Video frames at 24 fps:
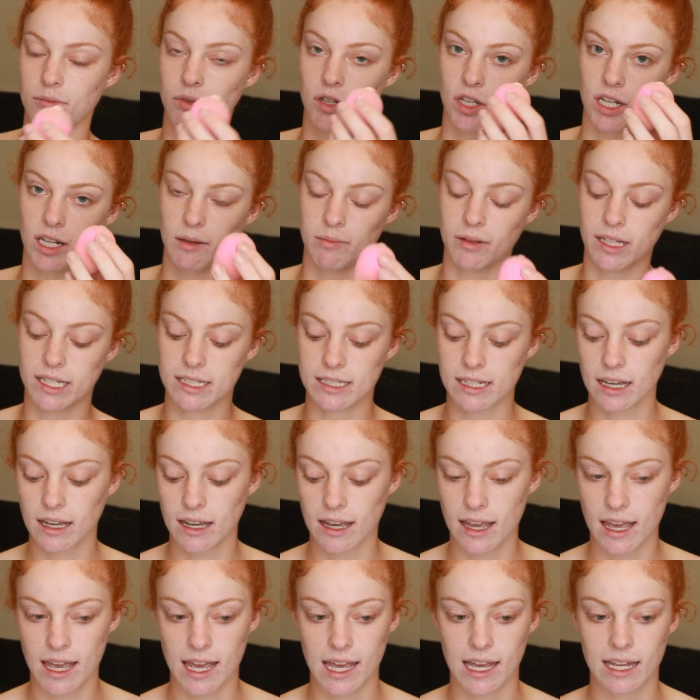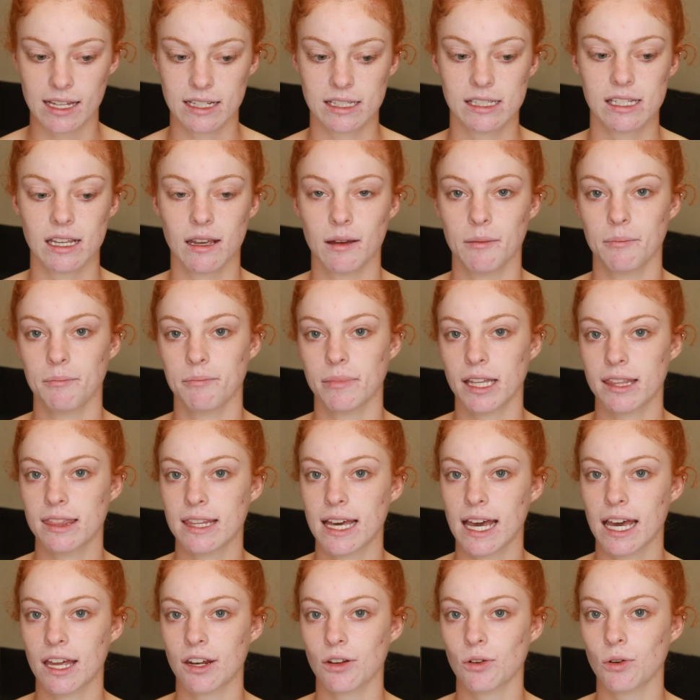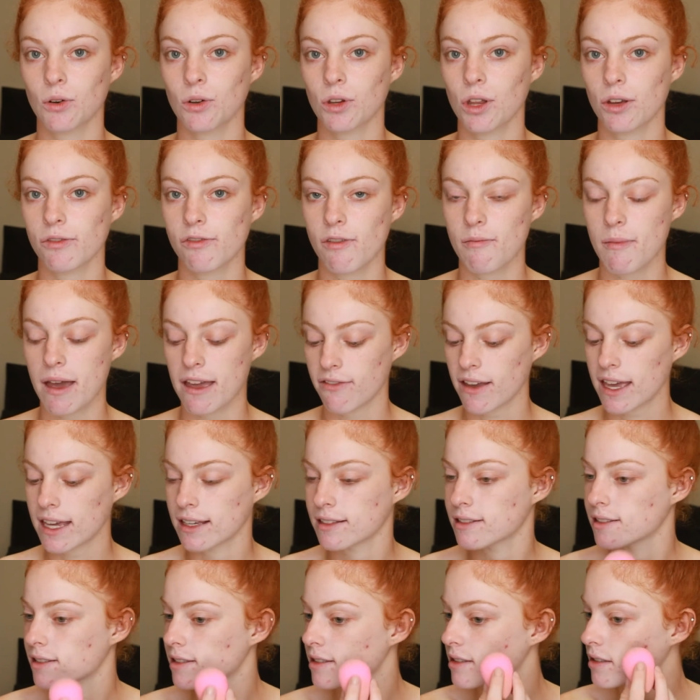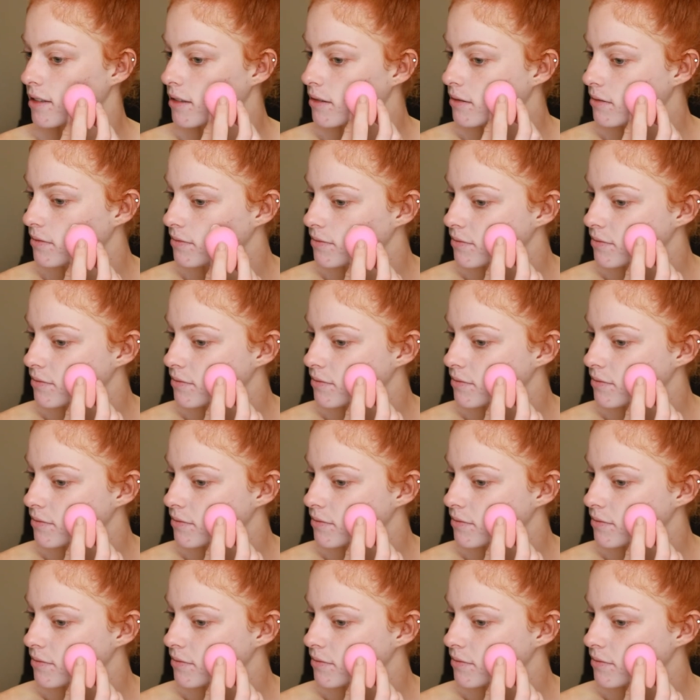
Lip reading: beauty blender and blend that all over my face.